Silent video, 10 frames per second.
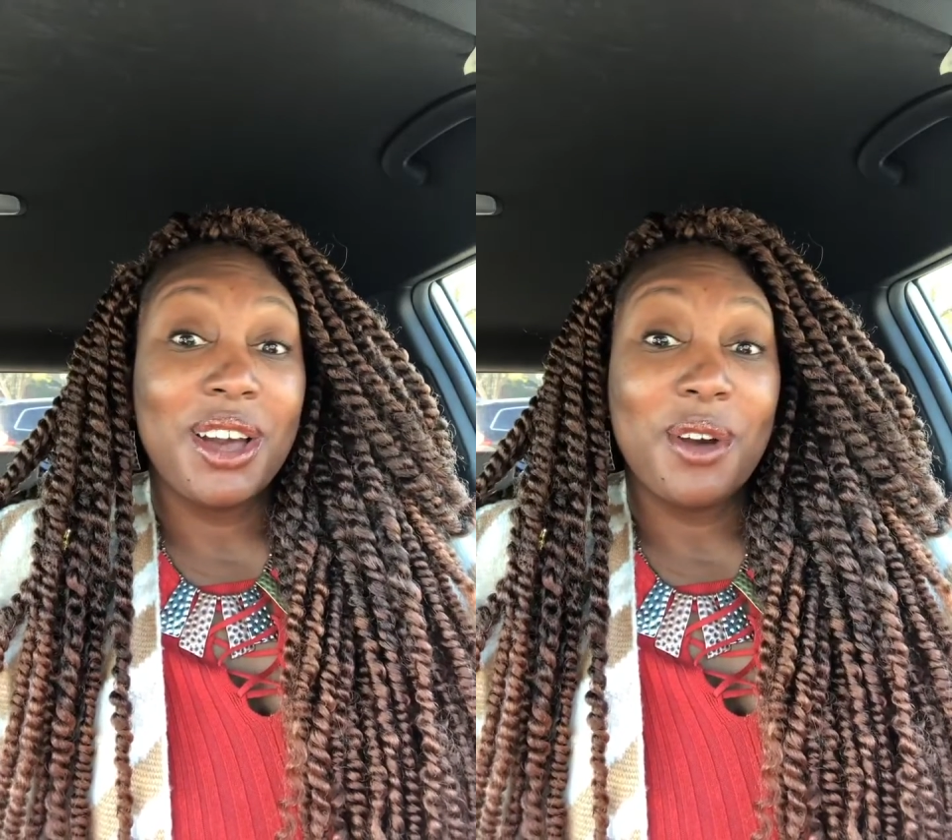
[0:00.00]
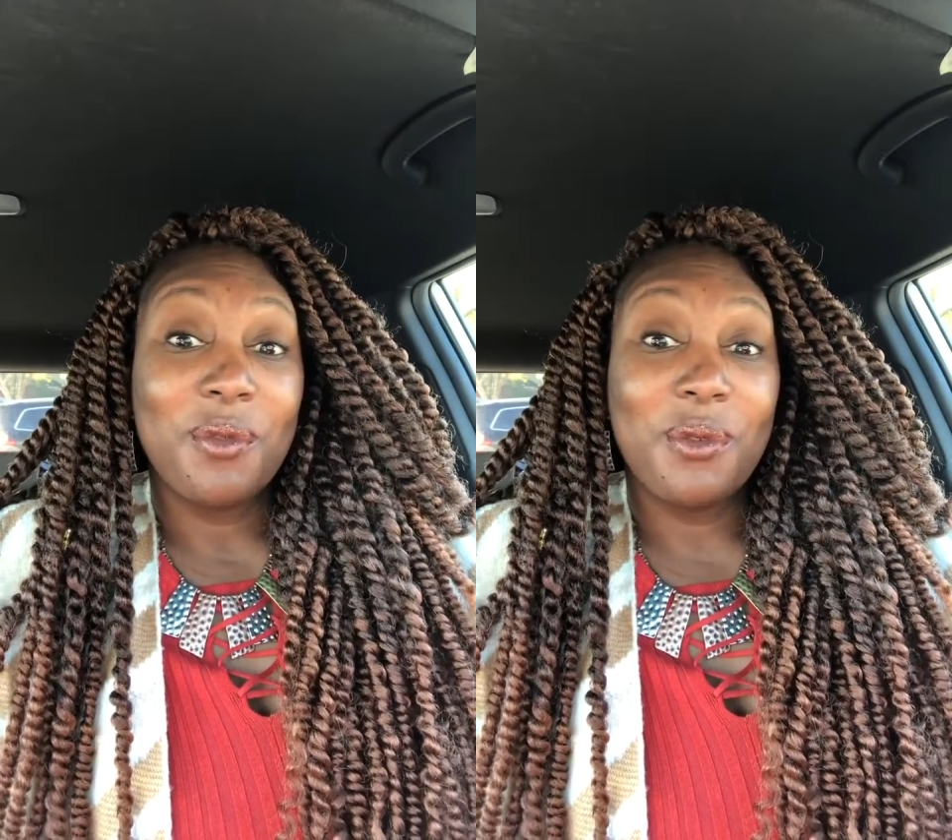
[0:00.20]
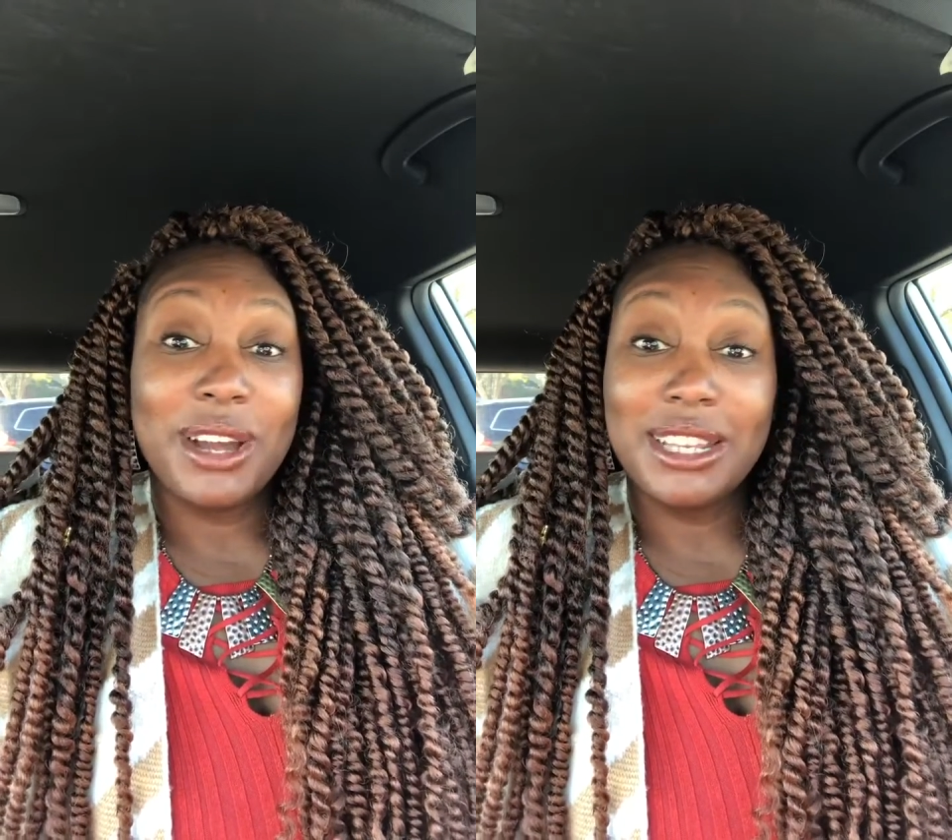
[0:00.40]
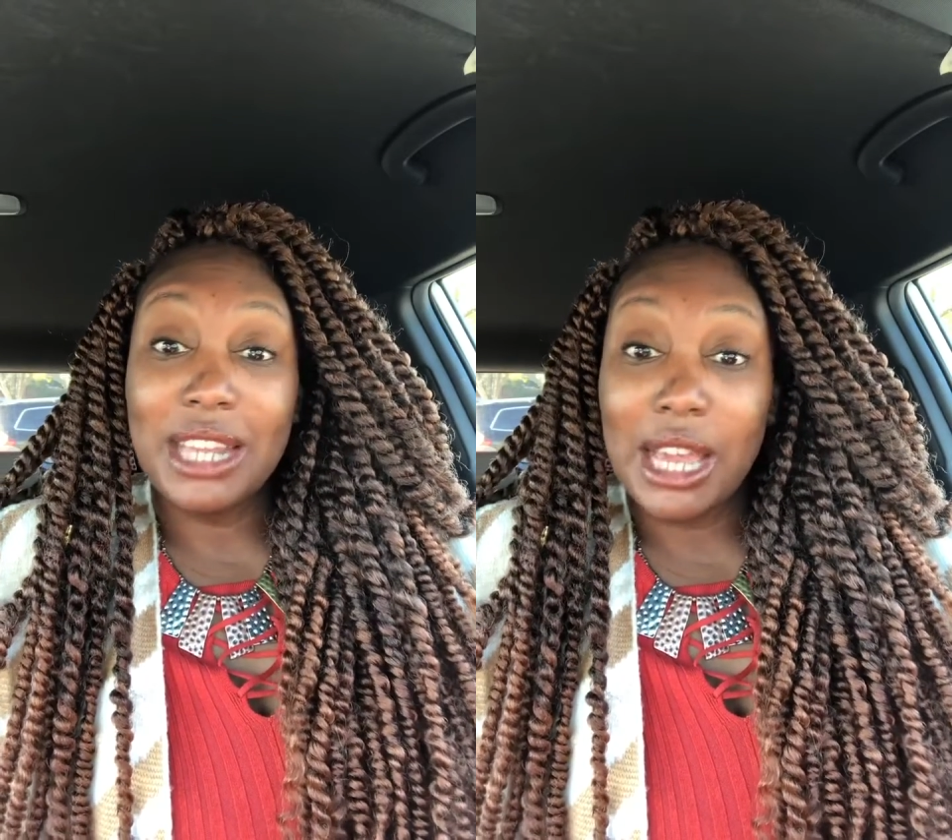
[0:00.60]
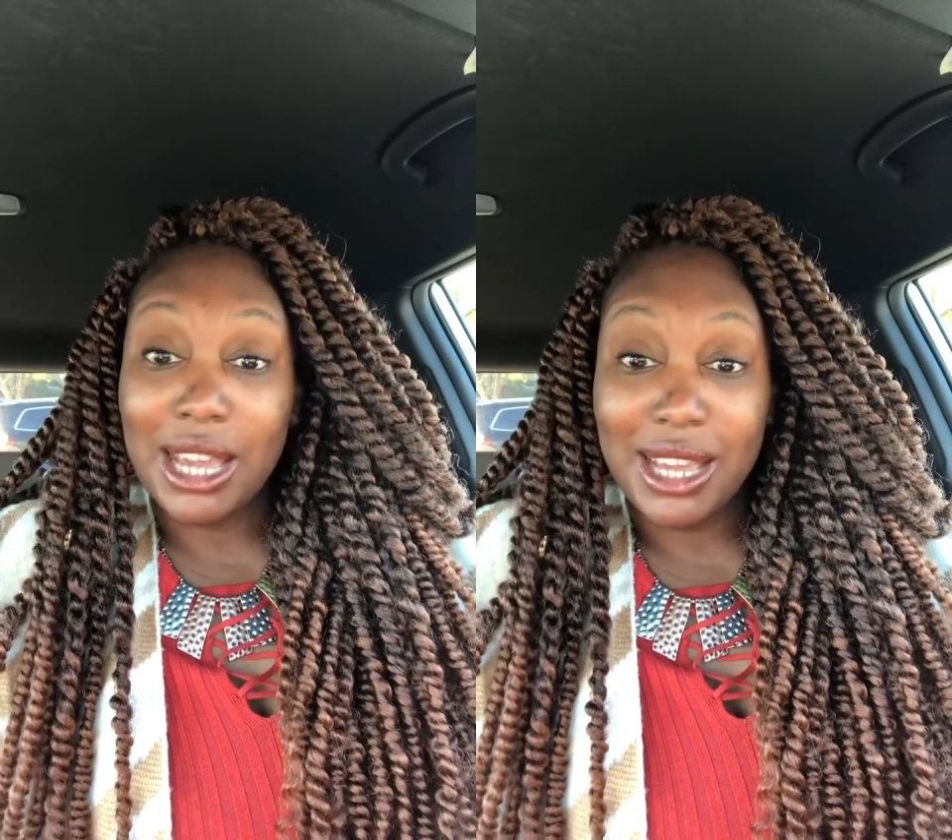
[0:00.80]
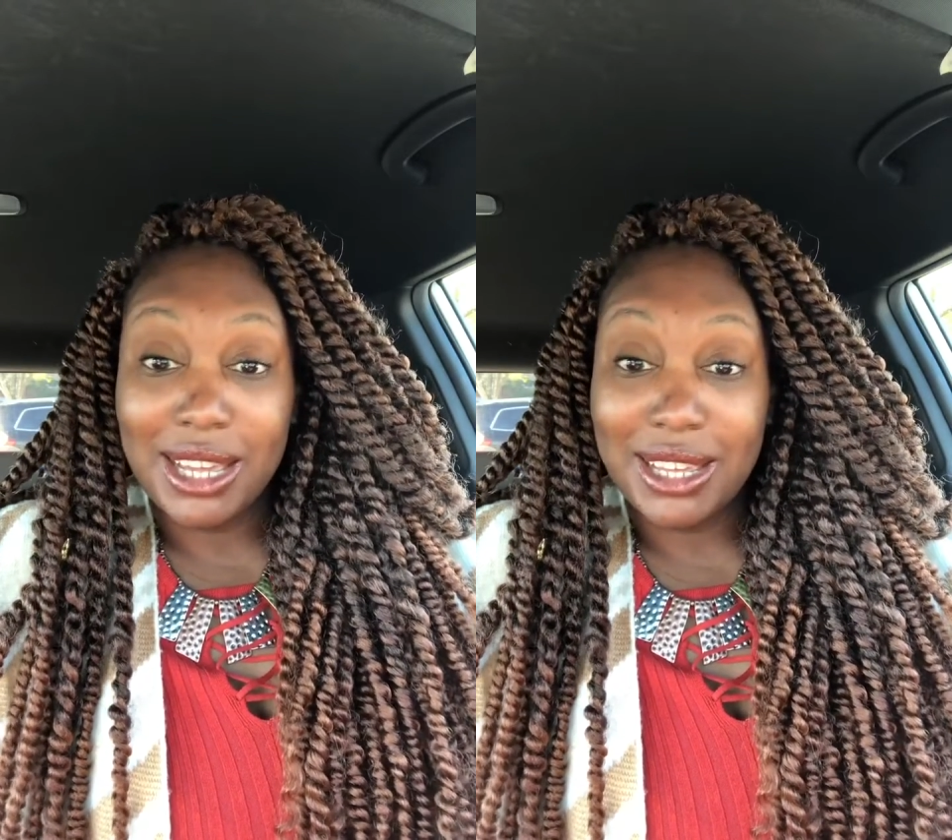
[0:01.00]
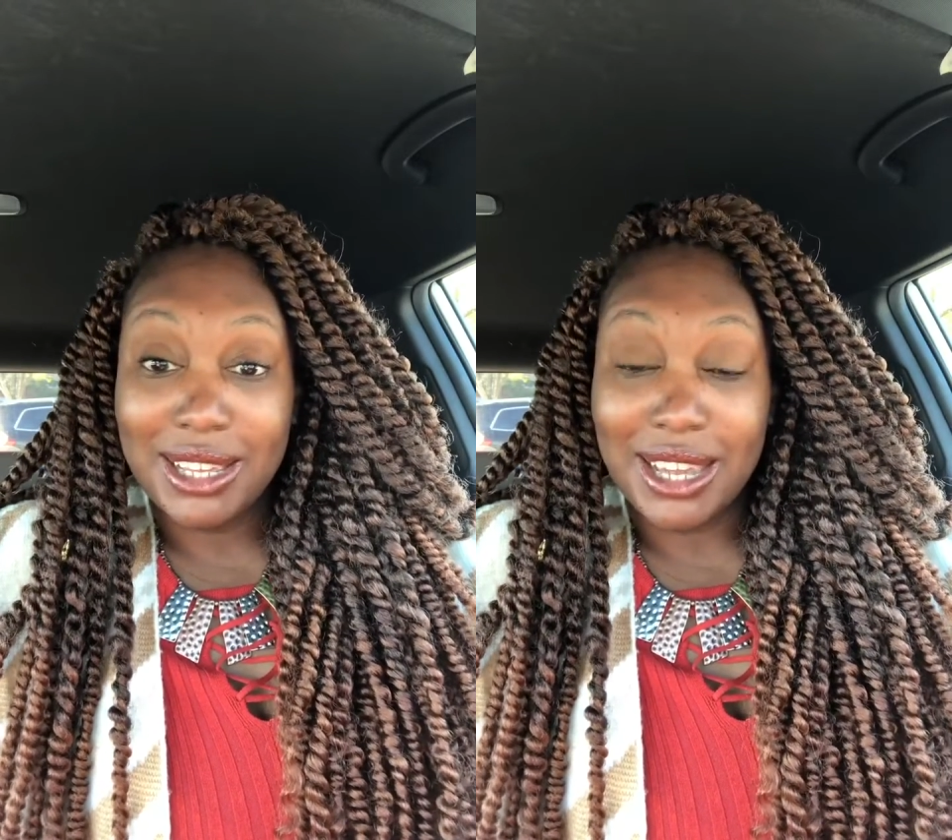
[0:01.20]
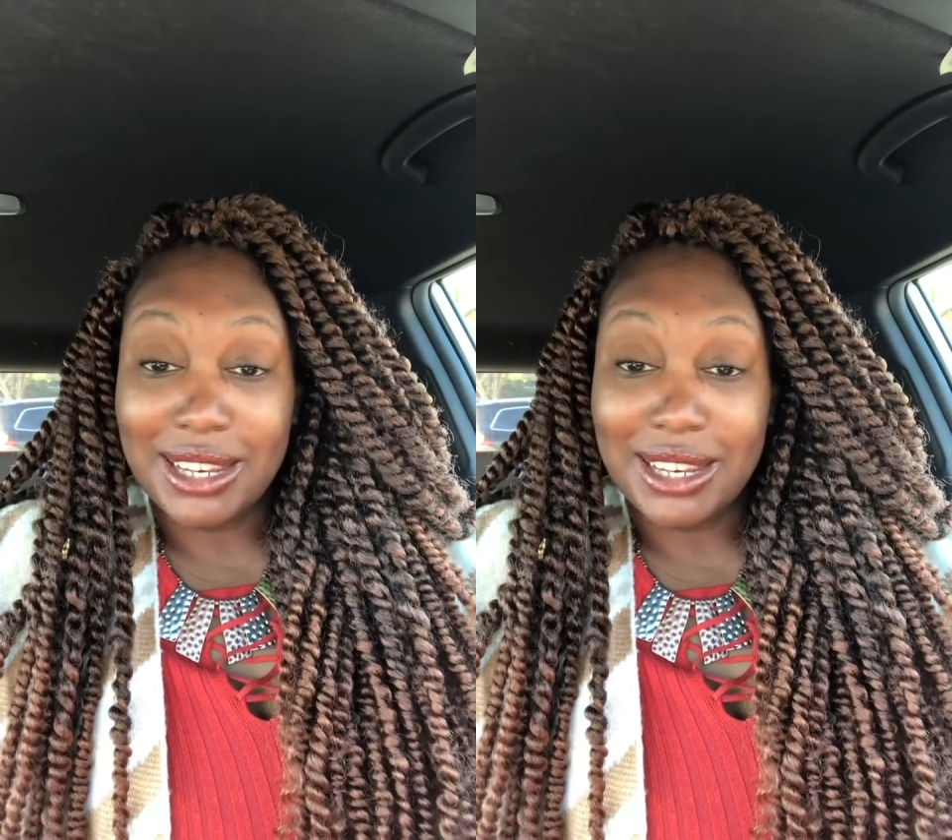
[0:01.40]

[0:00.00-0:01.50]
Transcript: one day you're